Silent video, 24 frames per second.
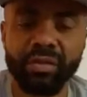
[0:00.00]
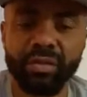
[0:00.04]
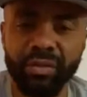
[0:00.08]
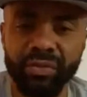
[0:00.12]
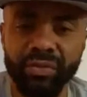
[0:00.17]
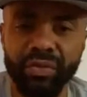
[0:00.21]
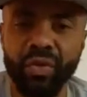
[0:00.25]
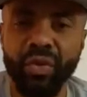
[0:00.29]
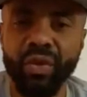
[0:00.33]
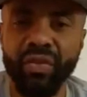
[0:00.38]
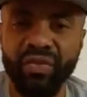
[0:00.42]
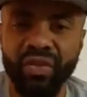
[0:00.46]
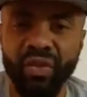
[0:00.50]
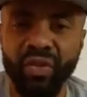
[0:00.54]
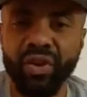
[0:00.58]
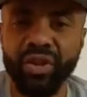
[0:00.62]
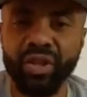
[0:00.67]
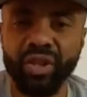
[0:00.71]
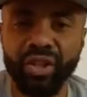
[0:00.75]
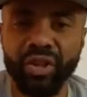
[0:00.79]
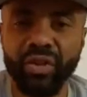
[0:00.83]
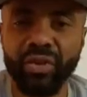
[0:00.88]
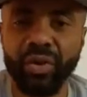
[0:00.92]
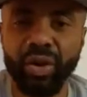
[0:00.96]
for a
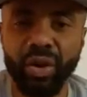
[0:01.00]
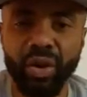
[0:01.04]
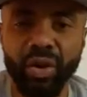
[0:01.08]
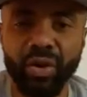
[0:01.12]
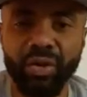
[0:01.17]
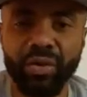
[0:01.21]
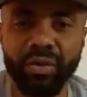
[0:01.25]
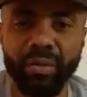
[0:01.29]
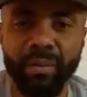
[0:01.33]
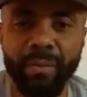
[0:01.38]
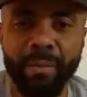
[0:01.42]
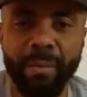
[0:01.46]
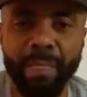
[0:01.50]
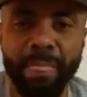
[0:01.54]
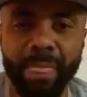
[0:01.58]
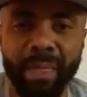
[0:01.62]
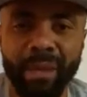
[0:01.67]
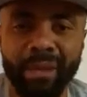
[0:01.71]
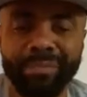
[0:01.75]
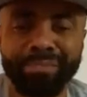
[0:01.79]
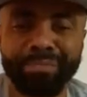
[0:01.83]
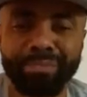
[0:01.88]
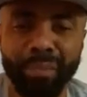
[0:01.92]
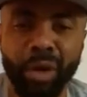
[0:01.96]
40-year-old.
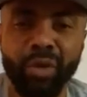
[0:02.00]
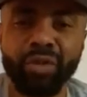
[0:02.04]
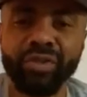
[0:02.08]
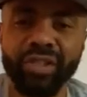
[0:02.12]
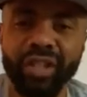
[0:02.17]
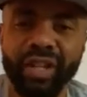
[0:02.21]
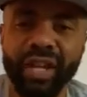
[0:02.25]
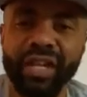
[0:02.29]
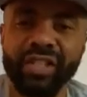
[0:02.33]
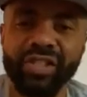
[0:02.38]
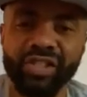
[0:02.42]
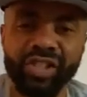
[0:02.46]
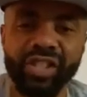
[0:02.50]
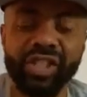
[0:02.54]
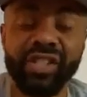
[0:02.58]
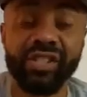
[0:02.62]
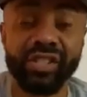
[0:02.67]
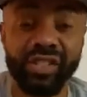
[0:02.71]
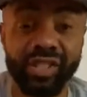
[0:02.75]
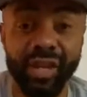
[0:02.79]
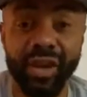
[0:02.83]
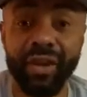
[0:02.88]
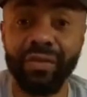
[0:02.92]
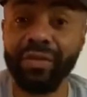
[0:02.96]
Most of that
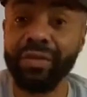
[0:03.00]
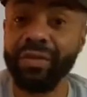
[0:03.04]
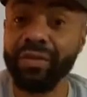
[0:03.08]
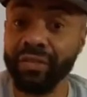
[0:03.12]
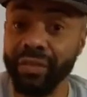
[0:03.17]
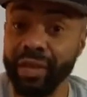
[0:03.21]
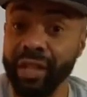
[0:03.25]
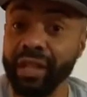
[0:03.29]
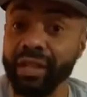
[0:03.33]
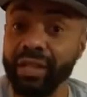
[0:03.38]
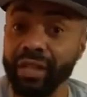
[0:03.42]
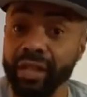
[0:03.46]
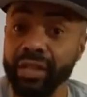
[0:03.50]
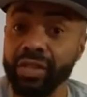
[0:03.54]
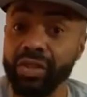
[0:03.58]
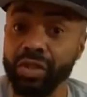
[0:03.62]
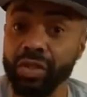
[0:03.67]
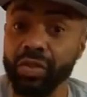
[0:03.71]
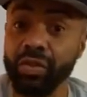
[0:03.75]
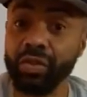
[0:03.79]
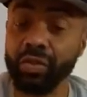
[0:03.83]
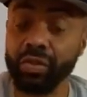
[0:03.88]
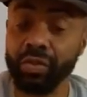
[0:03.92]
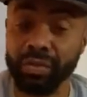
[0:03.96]
shit's self-inflicted
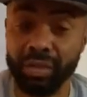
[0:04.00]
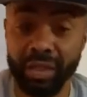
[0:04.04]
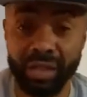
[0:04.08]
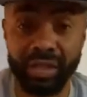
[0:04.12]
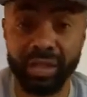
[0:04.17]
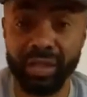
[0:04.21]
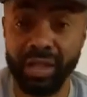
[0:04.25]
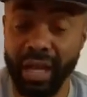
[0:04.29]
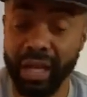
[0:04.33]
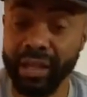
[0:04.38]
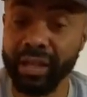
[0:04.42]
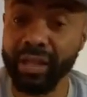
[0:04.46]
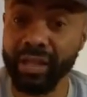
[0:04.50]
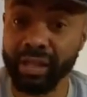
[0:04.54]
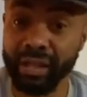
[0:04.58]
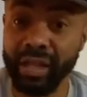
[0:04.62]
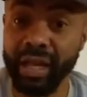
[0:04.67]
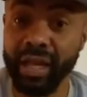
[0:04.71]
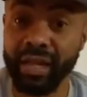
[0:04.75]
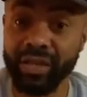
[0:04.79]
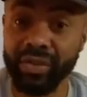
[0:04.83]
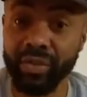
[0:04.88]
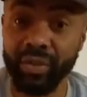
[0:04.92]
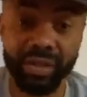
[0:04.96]
too. Let's not get
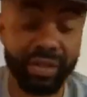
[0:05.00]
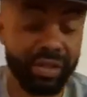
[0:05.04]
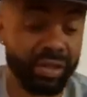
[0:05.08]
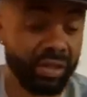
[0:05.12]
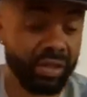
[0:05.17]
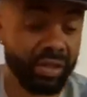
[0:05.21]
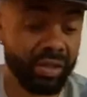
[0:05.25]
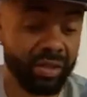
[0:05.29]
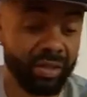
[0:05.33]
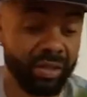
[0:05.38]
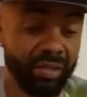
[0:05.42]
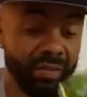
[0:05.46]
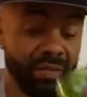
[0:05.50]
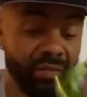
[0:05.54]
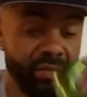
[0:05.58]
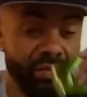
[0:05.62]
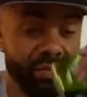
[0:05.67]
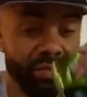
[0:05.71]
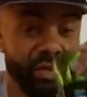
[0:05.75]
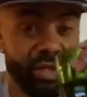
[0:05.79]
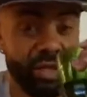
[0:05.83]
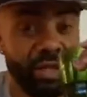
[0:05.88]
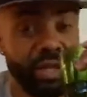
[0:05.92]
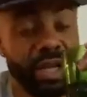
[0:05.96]
that twisted.
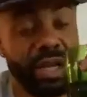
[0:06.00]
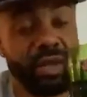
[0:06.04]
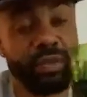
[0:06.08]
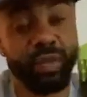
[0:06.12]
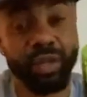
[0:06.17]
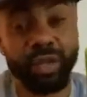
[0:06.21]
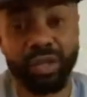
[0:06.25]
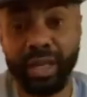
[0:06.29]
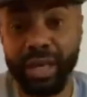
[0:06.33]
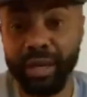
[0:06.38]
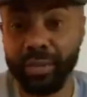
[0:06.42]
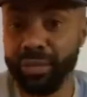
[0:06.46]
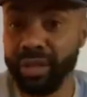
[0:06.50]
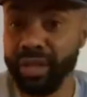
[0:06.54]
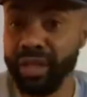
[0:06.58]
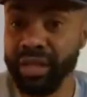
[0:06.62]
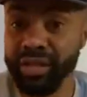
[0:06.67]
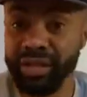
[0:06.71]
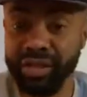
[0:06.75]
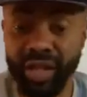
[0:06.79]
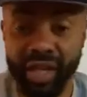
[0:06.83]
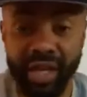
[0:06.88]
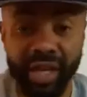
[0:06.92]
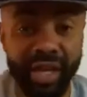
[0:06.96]
And with that
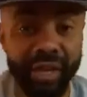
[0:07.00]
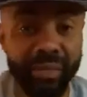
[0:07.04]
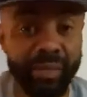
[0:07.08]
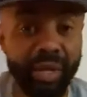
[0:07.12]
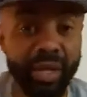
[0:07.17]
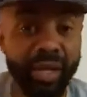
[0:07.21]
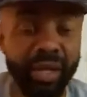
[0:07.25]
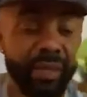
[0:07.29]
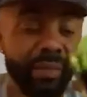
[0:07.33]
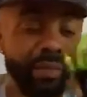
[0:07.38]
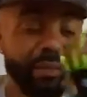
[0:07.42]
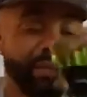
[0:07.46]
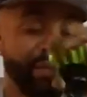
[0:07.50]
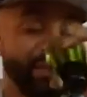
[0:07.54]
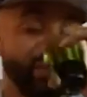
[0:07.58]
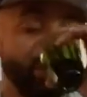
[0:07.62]
being said, man,